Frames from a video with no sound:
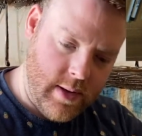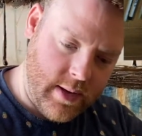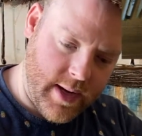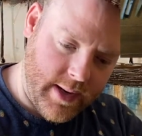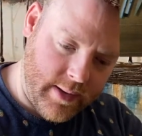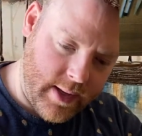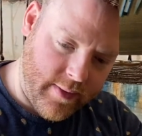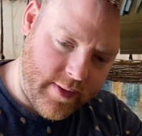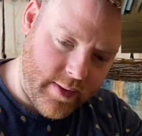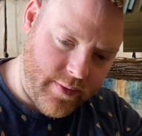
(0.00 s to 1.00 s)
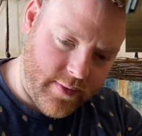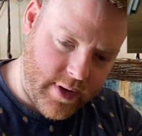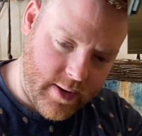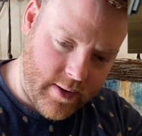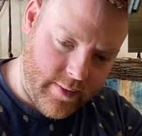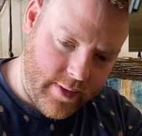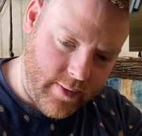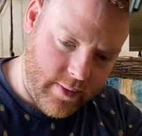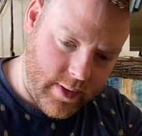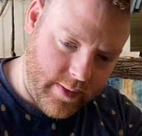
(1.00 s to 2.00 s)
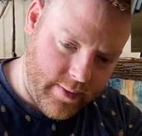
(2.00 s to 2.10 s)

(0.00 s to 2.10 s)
kind of like a set of stairs. These look like